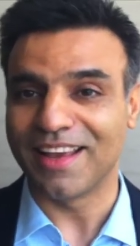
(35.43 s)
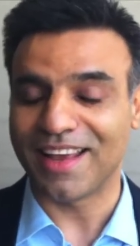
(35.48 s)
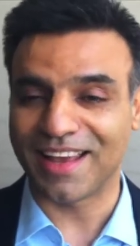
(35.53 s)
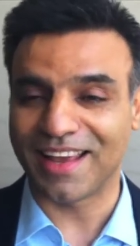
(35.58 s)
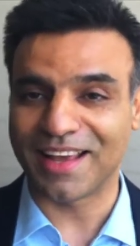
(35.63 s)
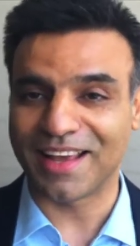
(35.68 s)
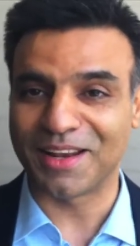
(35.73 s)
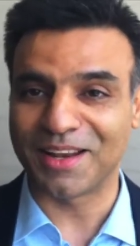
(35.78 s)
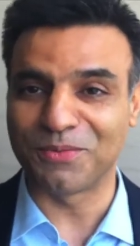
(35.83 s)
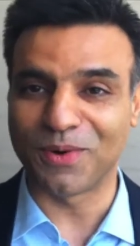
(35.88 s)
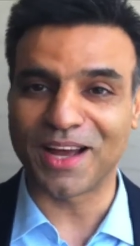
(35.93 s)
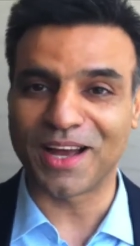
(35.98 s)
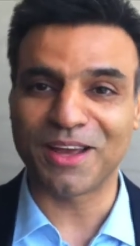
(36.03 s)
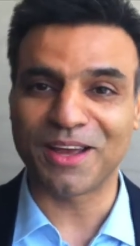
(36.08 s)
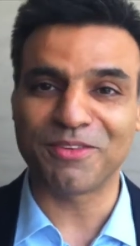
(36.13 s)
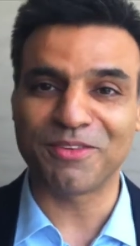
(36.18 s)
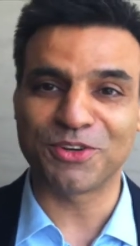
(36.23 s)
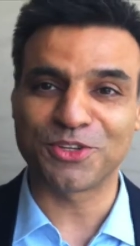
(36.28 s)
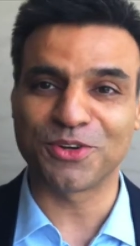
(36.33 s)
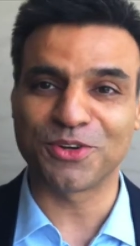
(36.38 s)
and
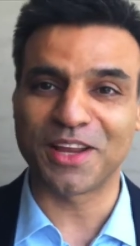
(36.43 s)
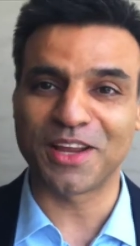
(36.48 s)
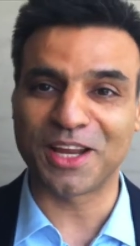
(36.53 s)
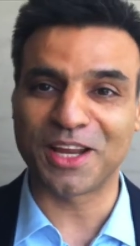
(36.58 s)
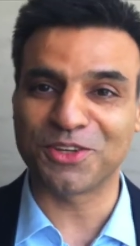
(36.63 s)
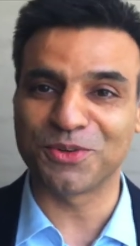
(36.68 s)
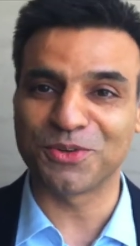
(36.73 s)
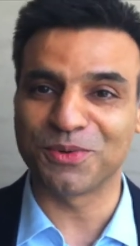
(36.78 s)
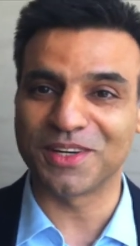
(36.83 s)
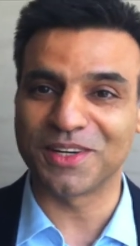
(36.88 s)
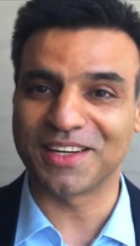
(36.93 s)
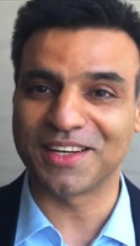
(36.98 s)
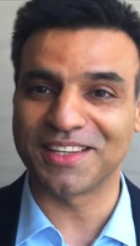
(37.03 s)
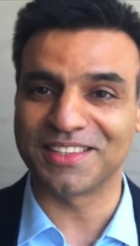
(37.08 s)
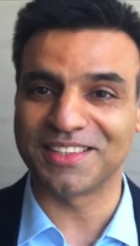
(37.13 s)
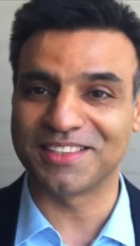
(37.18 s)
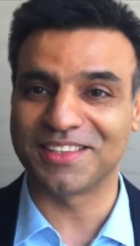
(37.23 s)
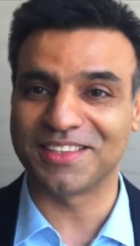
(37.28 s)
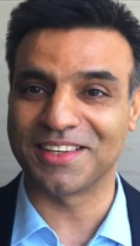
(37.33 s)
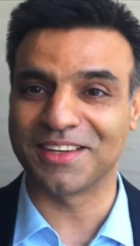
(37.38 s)
why we should head
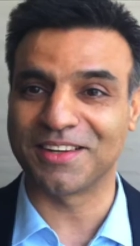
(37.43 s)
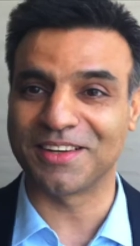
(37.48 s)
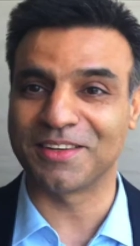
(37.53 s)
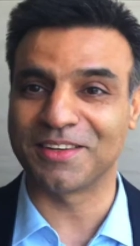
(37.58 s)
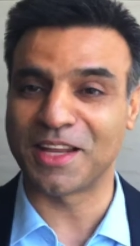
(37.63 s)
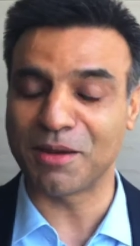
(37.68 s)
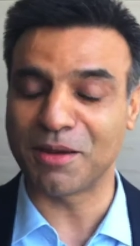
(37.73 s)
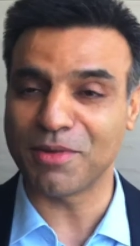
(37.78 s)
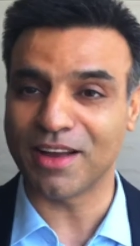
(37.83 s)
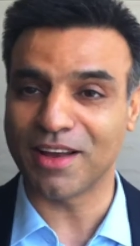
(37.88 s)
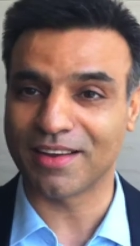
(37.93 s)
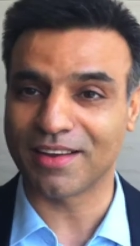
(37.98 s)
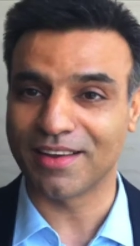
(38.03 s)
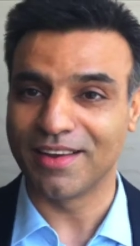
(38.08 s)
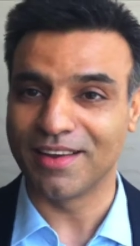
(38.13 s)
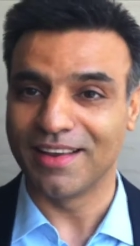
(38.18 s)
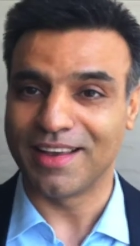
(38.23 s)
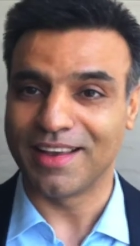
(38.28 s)
towards Denmark.